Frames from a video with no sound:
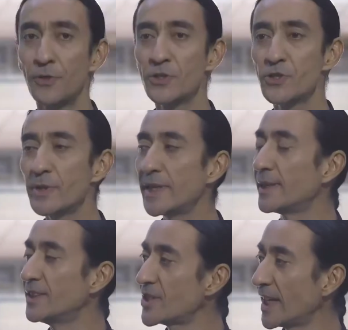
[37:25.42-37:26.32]
feng shui
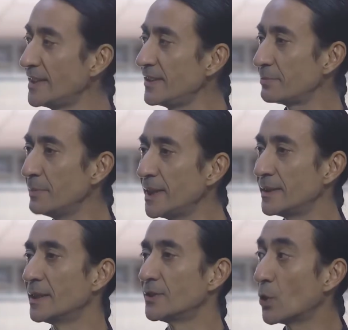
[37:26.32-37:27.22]
in Chinese mean
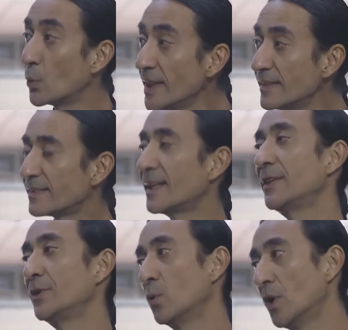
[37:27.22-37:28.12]
the wind
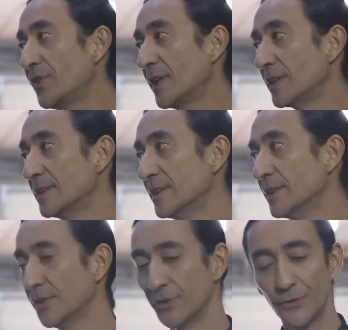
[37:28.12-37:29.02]
and the water
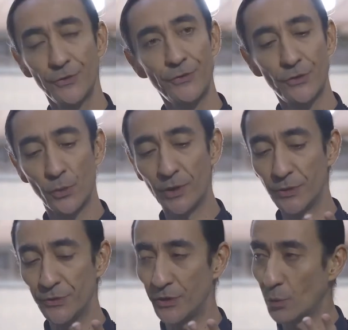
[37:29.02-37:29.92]
so we
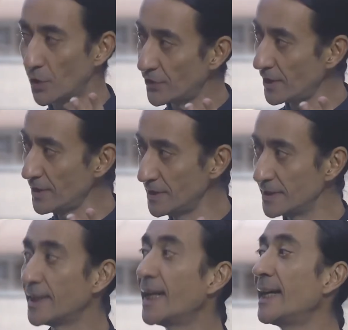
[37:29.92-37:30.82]
use the water
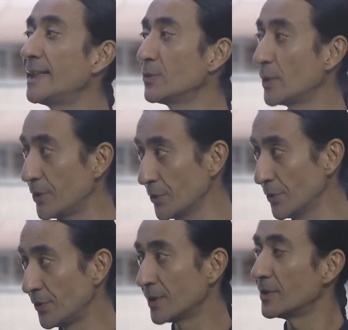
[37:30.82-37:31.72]
and we
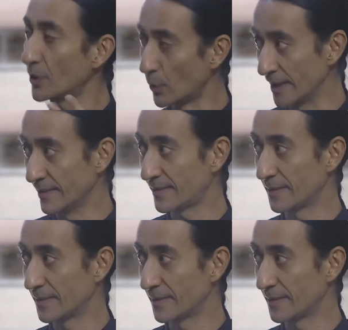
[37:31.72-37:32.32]
use the wind